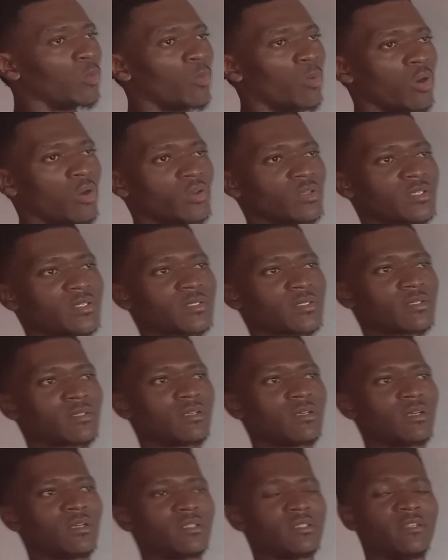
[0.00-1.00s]
was
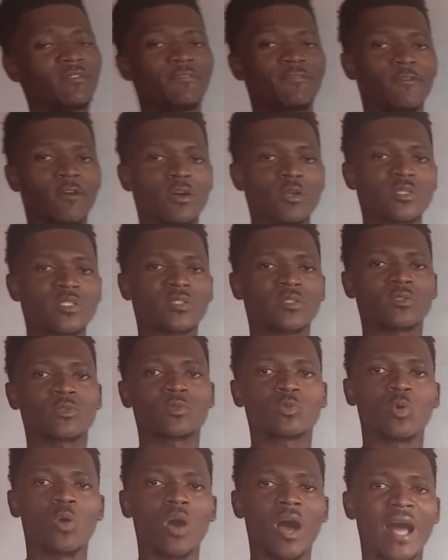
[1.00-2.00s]
the
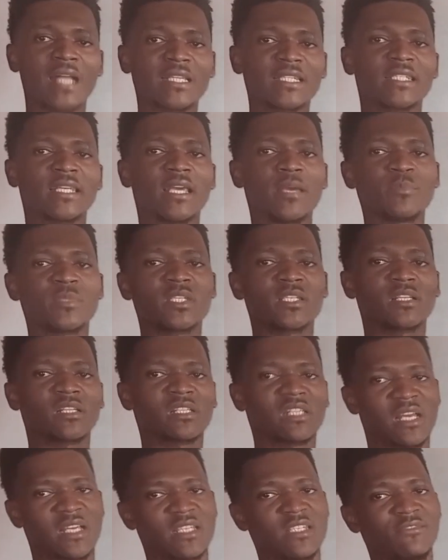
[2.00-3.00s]
first to attempt
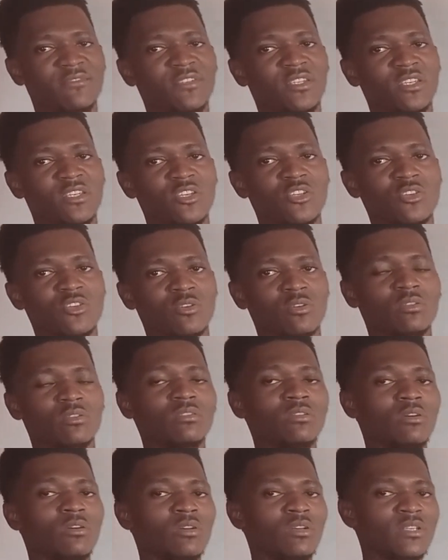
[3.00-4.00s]

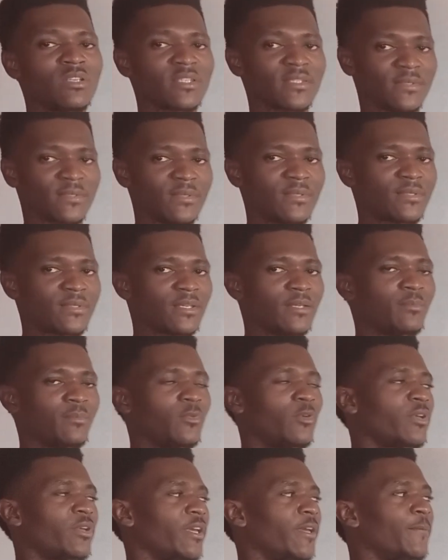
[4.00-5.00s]
classification
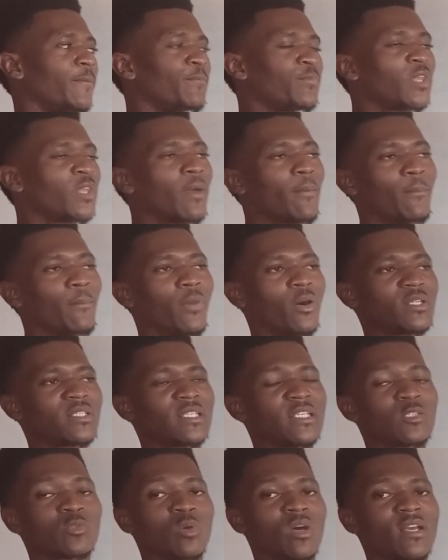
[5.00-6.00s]
system, okay?
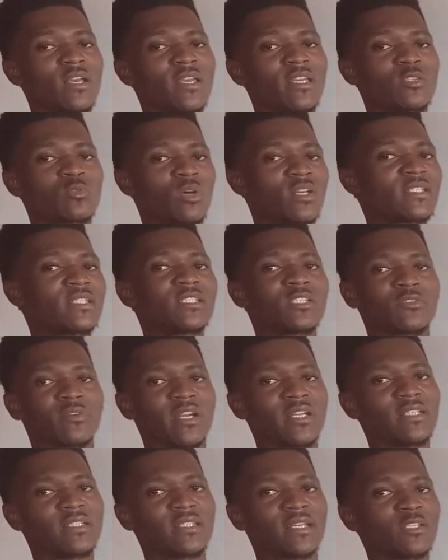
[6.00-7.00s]
But it wasn't
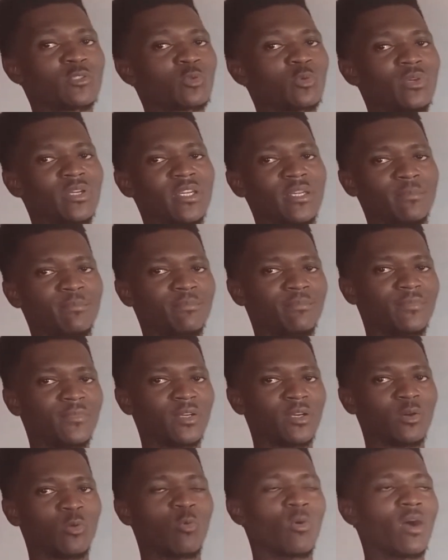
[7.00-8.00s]
credited to him.
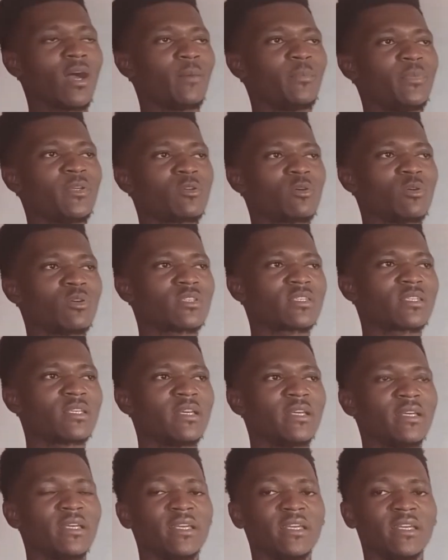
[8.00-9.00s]
Why?
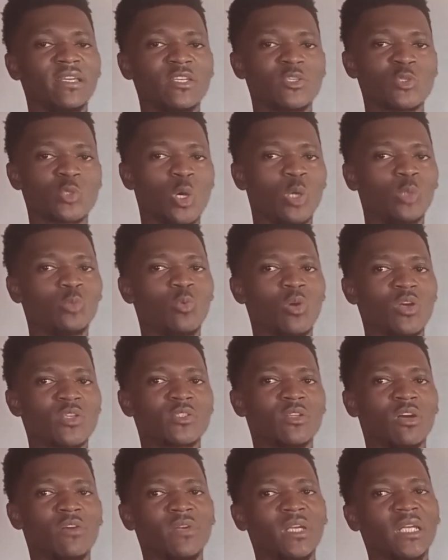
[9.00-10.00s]
Because his own
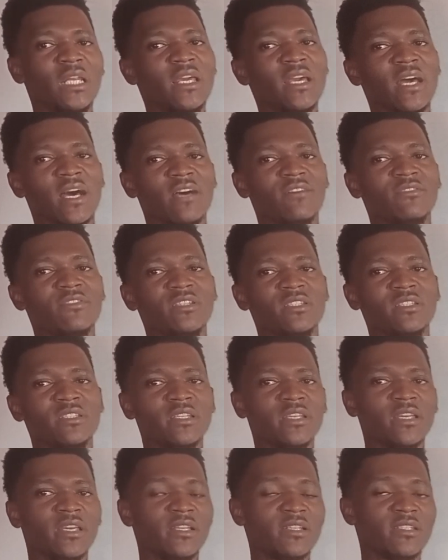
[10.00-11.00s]
was not really
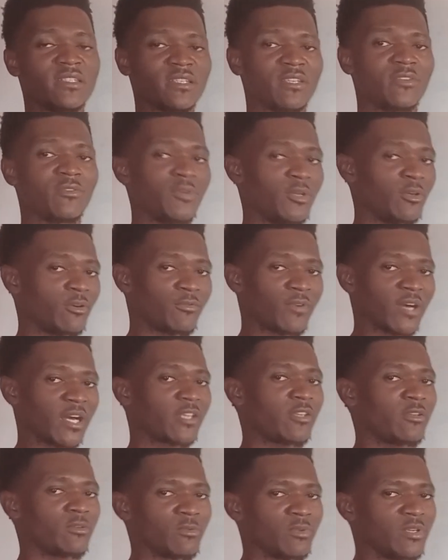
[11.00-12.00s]
having a degree of
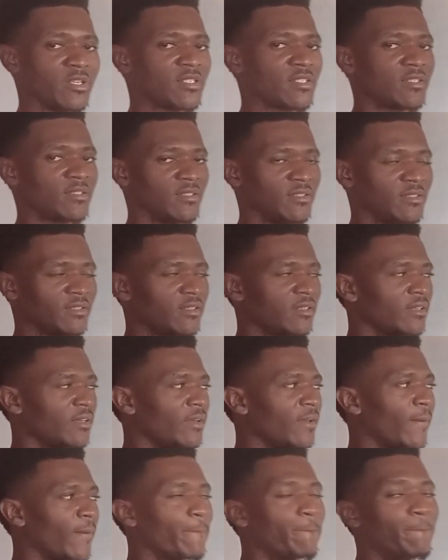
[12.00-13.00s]
accuracy.
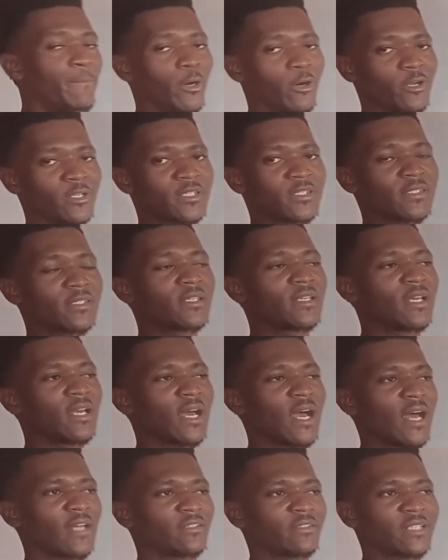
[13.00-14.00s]

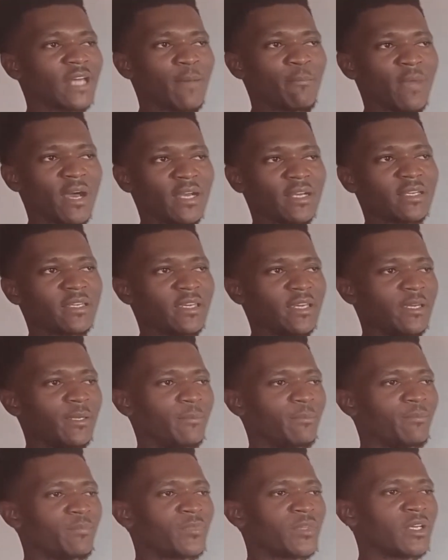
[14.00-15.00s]
But another man
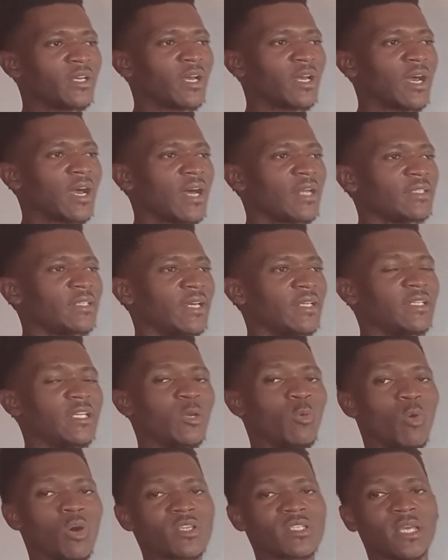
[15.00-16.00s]
came and then
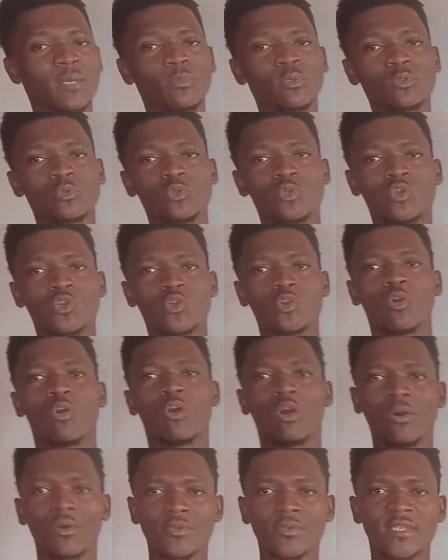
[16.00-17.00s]
he was able to
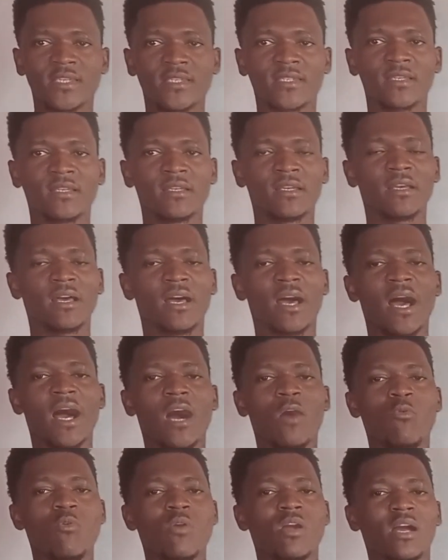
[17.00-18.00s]
show us
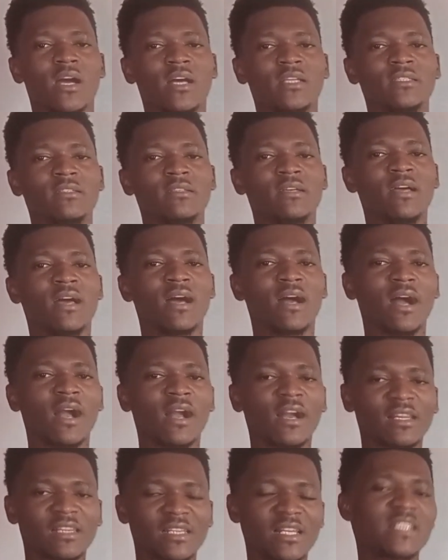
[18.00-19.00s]
how we can
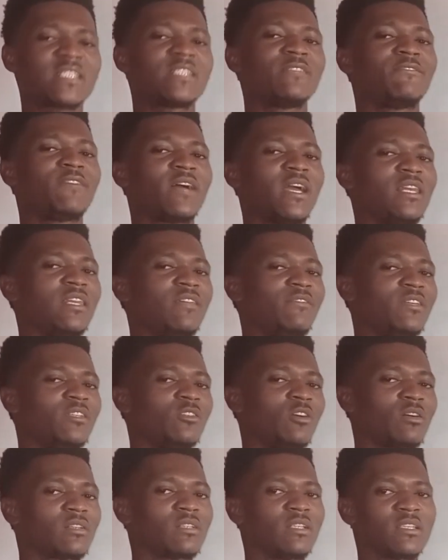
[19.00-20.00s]
classify
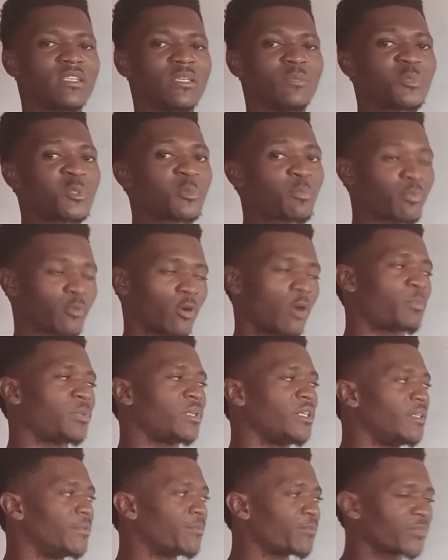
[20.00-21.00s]
living organisms
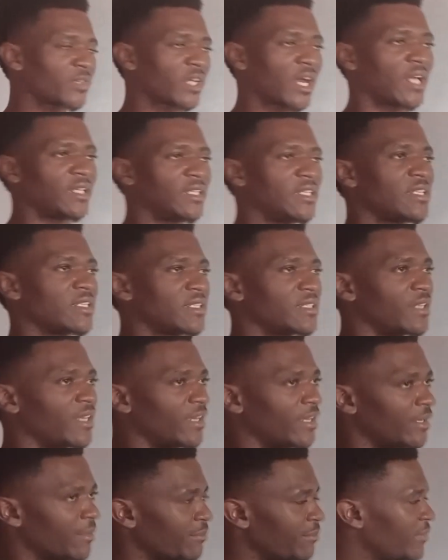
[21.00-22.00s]
properly. And his
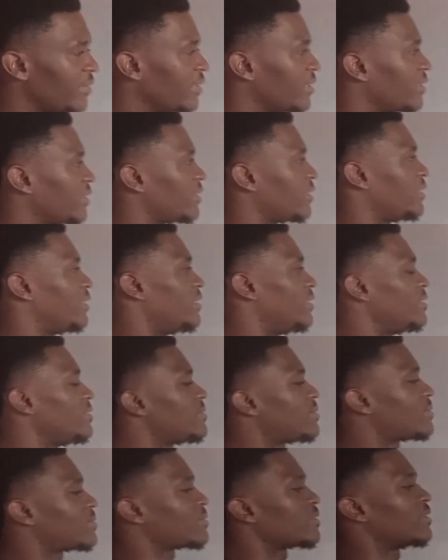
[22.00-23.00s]
name
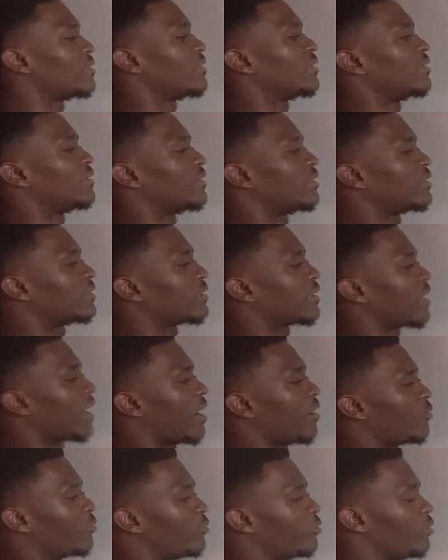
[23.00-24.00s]
is
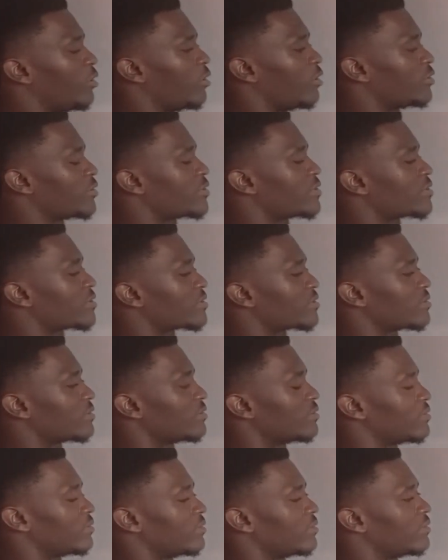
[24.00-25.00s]
Carolus